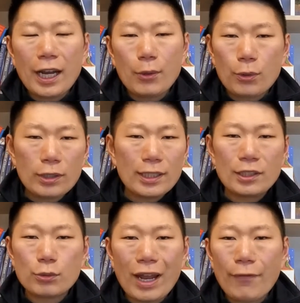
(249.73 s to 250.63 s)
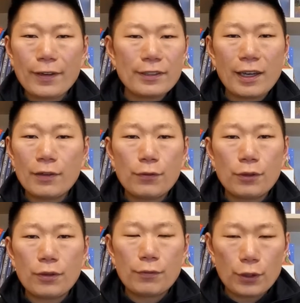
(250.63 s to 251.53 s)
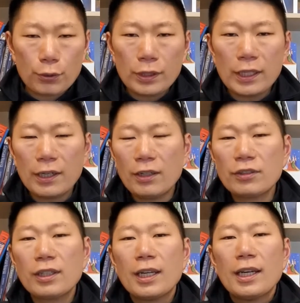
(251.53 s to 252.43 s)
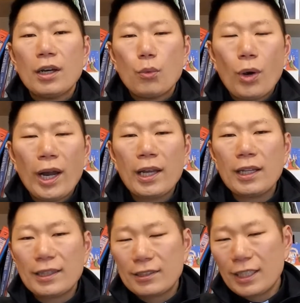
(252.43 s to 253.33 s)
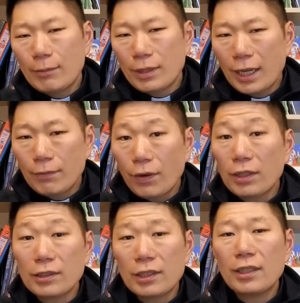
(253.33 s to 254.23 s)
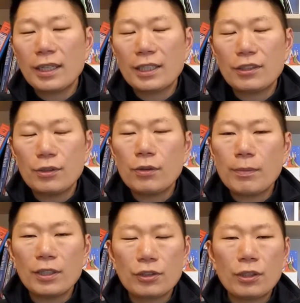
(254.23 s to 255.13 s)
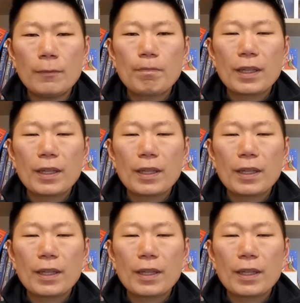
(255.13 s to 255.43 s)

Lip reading: I worked as a graphic designer for 3 years, while at the same time volunteering as a youth minister.